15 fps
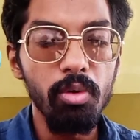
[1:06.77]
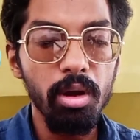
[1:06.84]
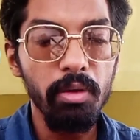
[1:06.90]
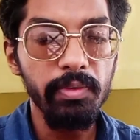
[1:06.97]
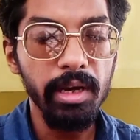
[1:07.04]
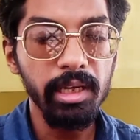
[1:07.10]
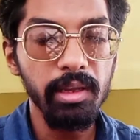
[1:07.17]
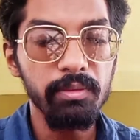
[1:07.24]
more
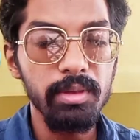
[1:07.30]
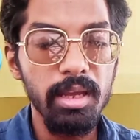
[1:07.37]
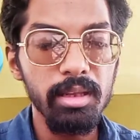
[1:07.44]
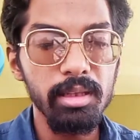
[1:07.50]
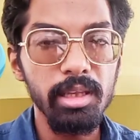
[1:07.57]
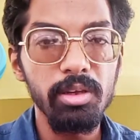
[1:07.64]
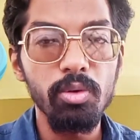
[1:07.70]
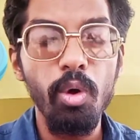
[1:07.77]
effective
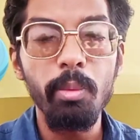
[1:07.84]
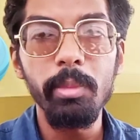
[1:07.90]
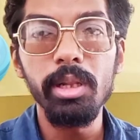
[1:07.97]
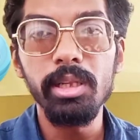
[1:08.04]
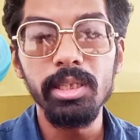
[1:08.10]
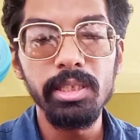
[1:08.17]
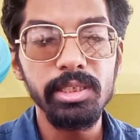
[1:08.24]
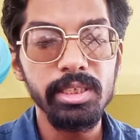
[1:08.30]
than the
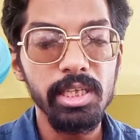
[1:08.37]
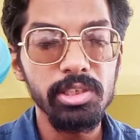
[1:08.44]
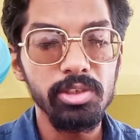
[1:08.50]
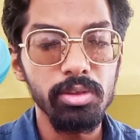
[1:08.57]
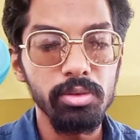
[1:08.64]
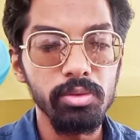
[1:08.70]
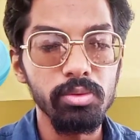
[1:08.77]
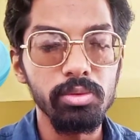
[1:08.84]
normal
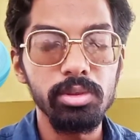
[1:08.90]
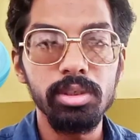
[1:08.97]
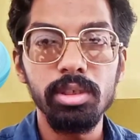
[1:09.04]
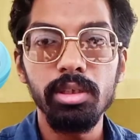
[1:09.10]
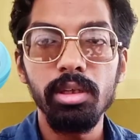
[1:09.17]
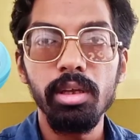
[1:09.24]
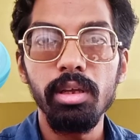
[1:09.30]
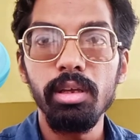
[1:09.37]
incense you used
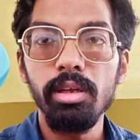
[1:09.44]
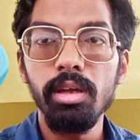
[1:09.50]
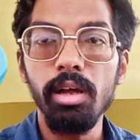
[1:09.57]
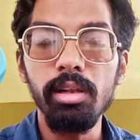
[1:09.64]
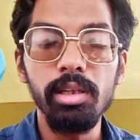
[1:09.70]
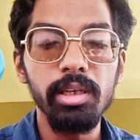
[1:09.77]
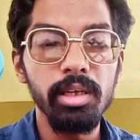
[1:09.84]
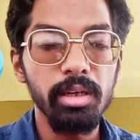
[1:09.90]

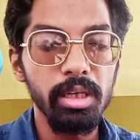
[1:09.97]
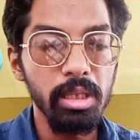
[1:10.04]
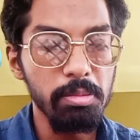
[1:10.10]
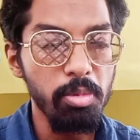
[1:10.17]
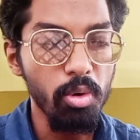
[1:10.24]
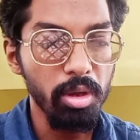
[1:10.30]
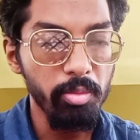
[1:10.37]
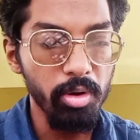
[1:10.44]
earlier in
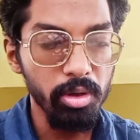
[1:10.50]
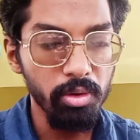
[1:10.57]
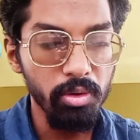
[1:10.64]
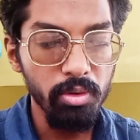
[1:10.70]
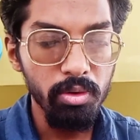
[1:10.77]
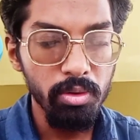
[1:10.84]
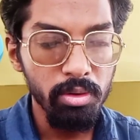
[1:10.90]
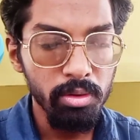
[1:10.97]
the Pokemon
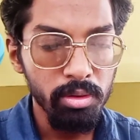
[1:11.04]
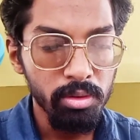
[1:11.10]
Go.